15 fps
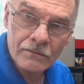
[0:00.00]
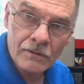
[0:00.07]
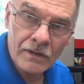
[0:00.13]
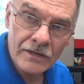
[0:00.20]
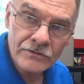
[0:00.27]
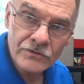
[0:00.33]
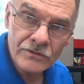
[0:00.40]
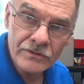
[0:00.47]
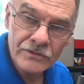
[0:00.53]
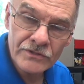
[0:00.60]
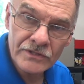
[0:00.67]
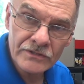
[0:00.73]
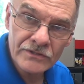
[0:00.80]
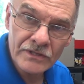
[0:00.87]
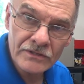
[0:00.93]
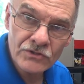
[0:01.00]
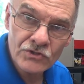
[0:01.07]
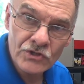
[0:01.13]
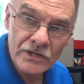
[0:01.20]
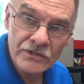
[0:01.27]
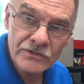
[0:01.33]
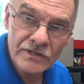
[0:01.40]
Alright, so the
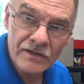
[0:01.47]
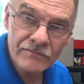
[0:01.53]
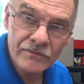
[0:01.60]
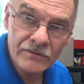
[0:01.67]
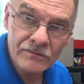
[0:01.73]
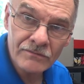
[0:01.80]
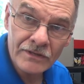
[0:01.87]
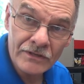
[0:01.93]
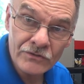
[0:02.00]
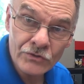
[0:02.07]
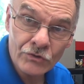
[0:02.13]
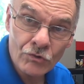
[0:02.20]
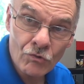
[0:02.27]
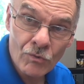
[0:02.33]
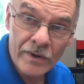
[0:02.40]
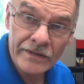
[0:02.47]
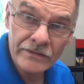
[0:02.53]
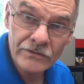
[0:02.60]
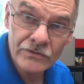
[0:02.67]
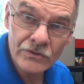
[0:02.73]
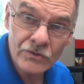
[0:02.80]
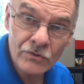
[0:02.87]
6SJ7 is a
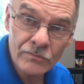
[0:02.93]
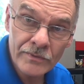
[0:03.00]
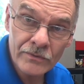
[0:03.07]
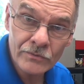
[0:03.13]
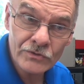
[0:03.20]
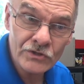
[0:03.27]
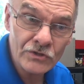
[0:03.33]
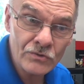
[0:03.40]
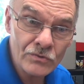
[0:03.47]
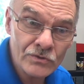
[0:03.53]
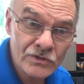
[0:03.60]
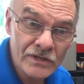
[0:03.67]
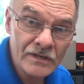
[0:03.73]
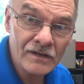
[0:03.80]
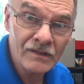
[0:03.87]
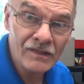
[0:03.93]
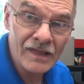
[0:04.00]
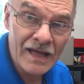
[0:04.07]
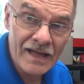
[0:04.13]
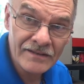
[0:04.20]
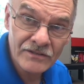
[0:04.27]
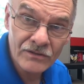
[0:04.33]
great tube. It was used in a
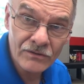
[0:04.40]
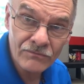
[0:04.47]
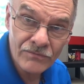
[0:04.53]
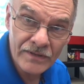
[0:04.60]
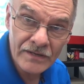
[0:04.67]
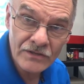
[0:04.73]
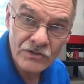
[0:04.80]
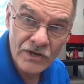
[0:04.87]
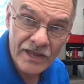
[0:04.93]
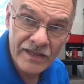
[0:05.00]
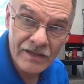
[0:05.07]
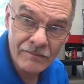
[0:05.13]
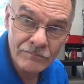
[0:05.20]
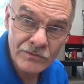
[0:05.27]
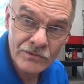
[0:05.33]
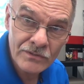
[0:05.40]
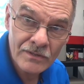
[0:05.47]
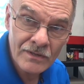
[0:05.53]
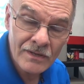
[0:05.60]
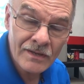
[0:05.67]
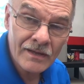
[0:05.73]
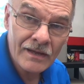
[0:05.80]
lot of vintage amps.
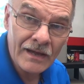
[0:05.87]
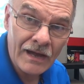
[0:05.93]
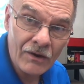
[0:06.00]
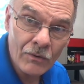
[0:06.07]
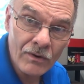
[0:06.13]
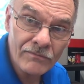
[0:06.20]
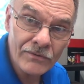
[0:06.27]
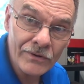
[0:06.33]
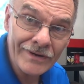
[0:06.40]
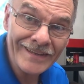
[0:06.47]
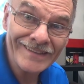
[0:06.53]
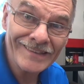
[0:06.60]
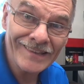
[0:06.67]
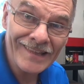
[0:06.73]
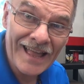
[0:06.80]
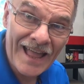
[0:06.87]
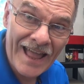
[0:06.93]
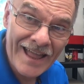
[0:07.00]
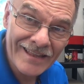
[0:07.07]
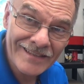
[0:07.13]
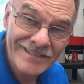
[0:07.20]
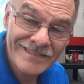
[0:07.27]
However, it
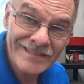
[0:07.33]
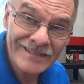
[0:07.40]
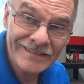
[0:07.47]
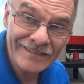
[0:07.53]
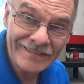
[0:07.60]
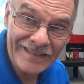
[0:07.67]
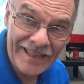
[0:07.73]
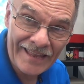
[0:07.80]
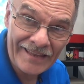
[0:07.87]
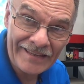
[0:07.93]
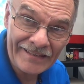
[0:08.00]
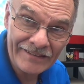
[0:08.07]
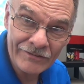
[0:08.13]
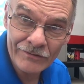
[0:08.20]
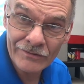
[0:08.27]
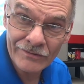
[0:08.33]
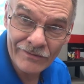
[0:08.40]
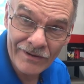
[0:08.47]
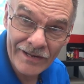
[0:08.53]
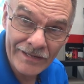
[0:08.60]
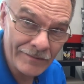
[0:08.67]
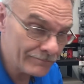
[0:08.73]
lacks gain,
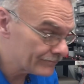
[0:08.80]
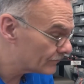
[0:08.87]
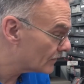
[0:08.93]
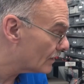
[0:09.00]
right?